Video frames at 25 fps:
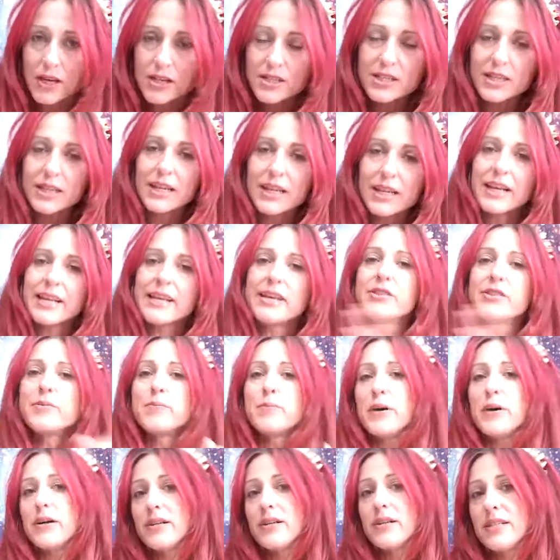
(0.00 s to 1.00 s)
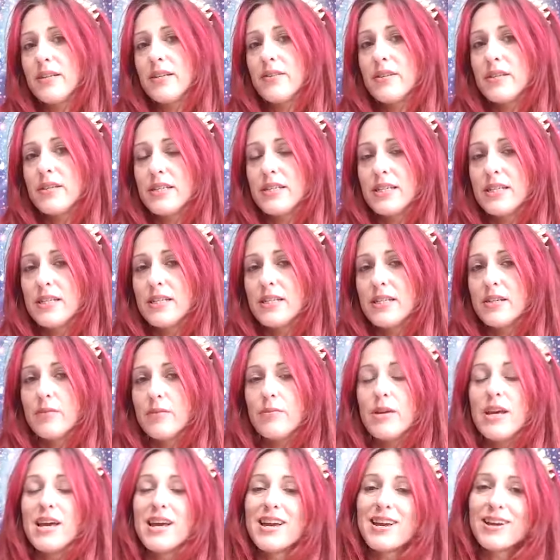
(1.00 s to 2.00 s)
to clear the bugs in the
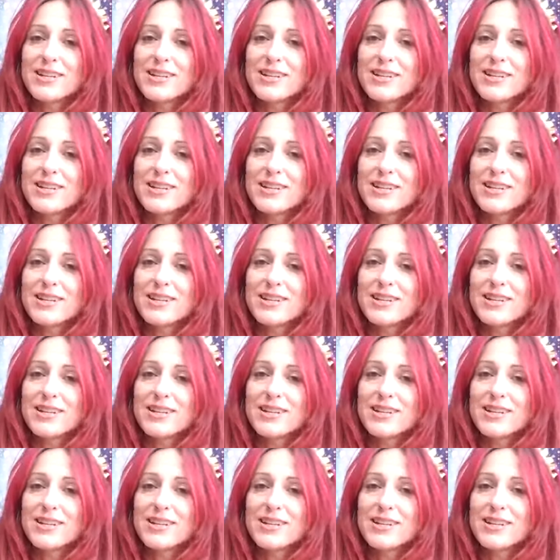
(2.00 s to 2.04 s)
system